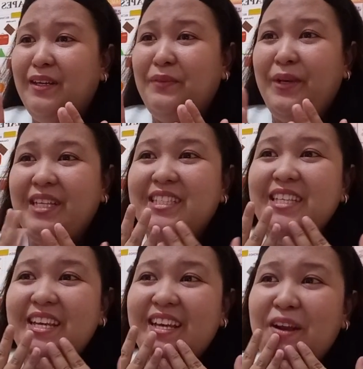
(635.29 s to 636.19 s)
we can
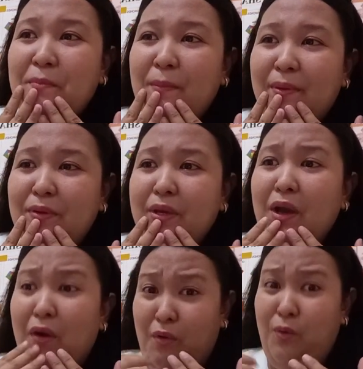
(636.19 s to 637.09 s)
see here Babanuki.
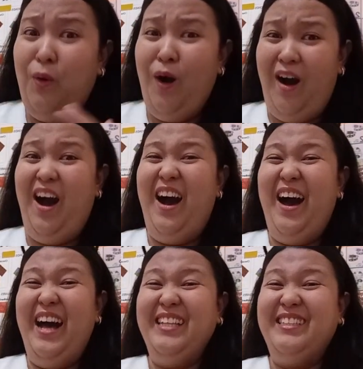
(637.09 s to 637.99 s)

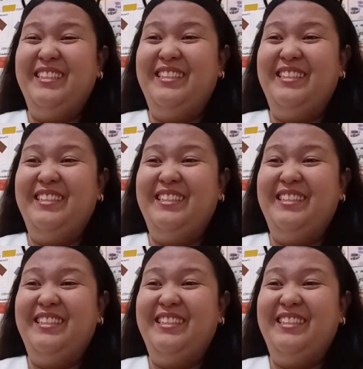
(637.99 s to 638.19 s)
What?